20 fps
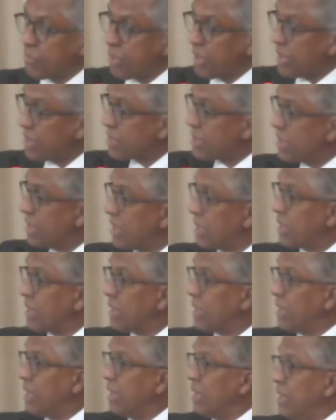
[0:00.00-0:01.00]
President,
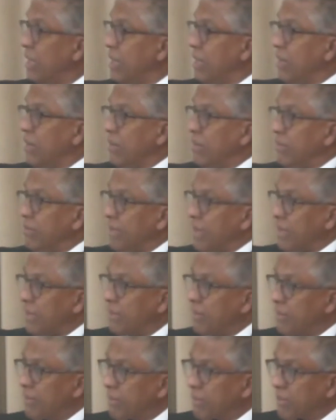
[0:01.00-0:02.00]

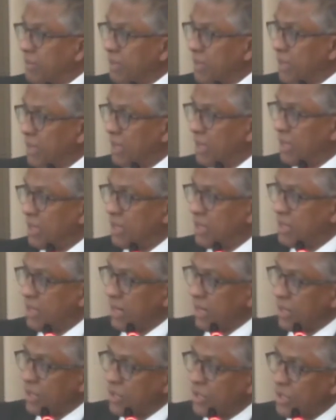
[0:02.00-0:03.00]
that the
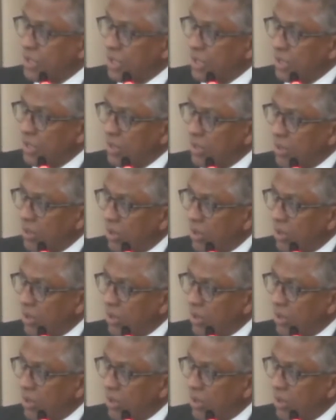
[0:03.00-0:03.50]
intention